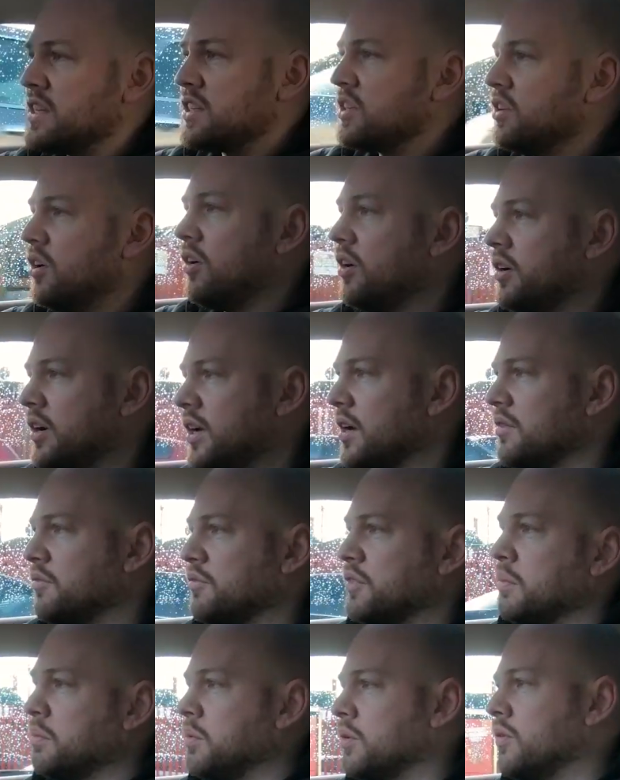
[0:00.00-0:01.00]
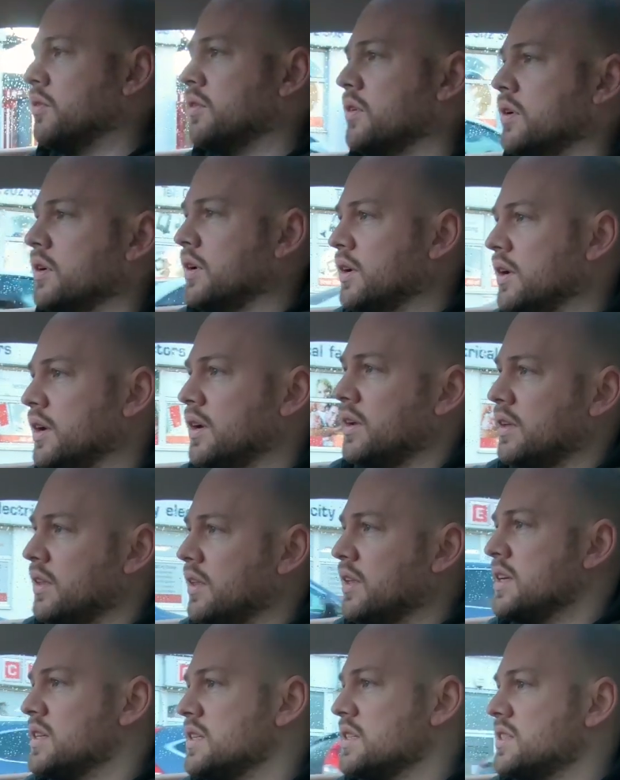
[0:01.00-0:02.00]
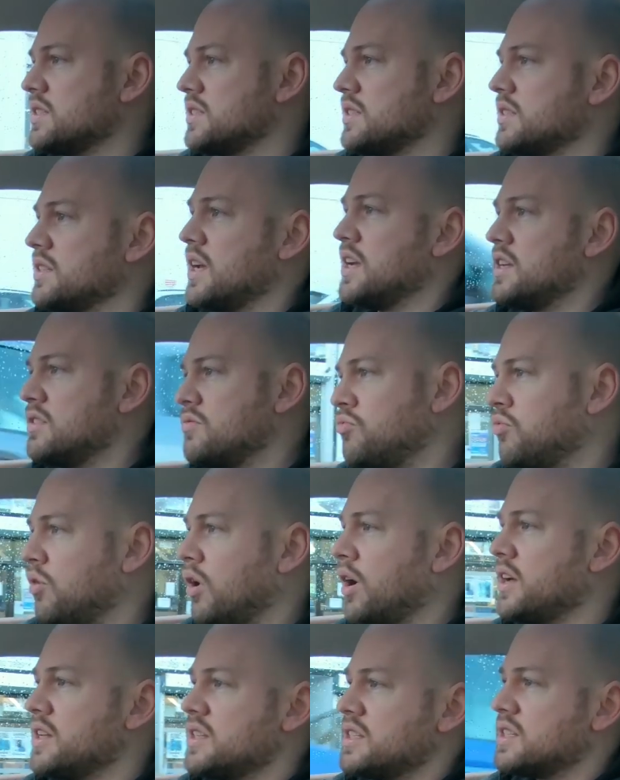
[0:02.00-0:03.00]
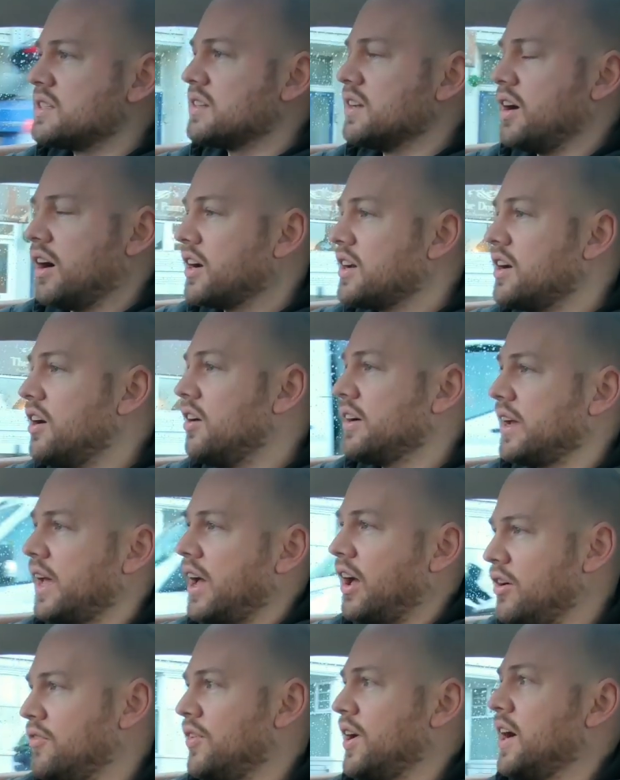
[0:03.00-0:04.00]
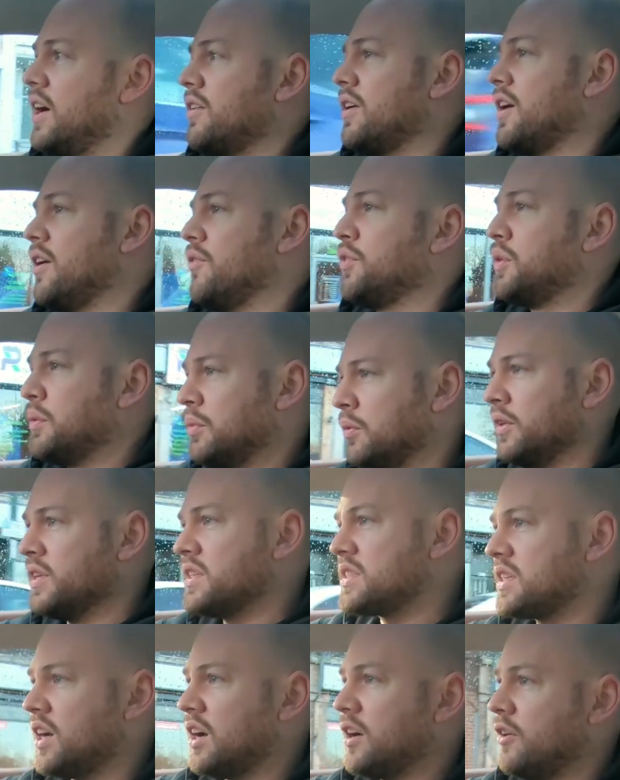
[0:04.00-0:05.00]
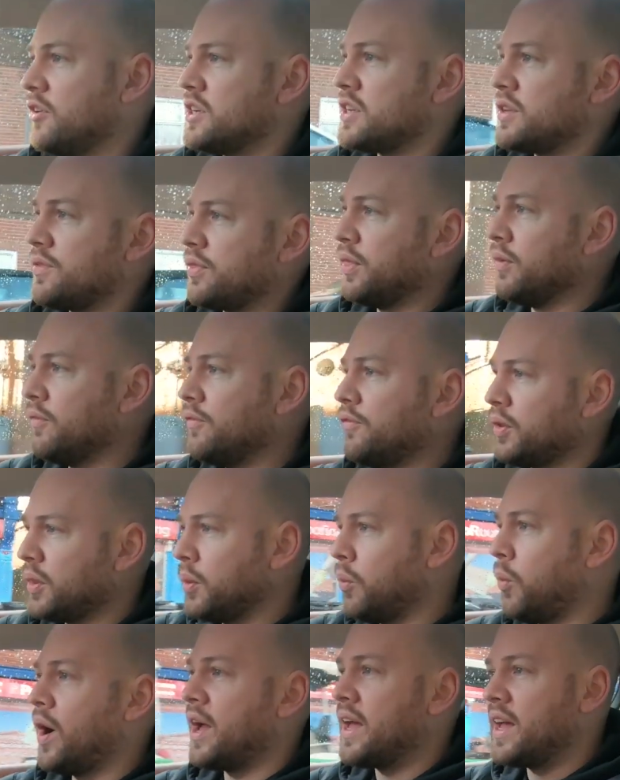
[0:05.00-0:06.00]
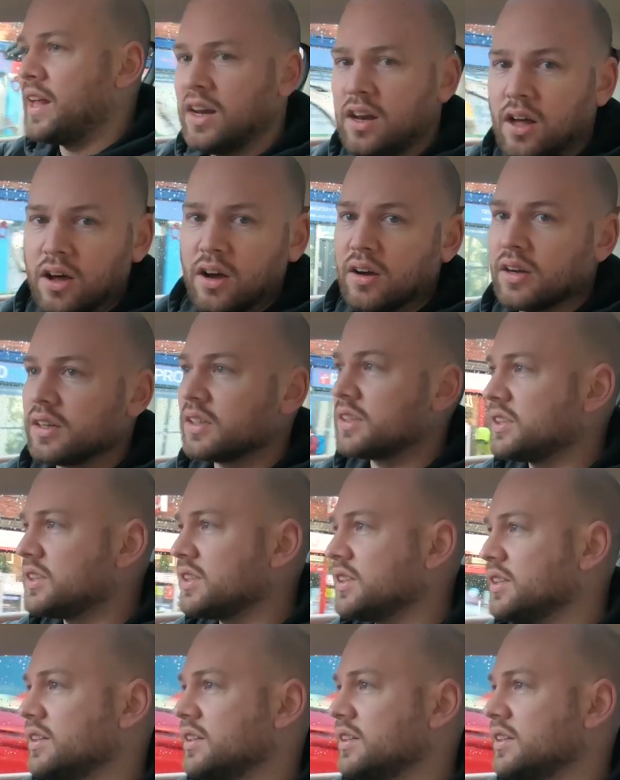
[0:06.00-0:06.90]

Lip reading: not uncomfortable. It's rides. I can't get over how comfortable this car is for the way it looks.